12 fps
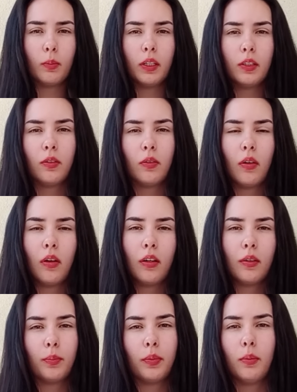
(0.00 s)
What you
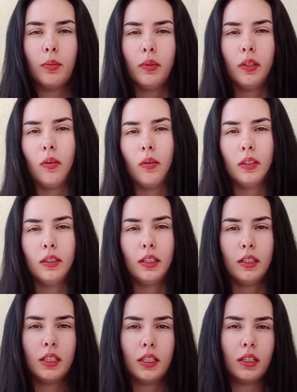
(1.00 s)
probably
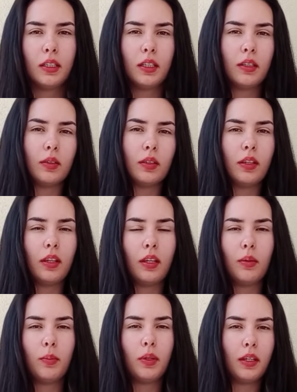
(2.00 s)
already seeing the
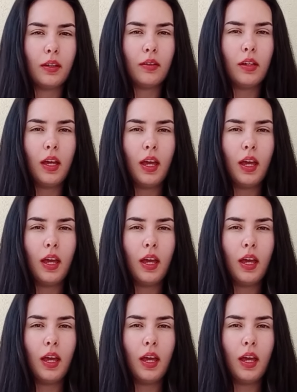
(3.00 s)
theme here,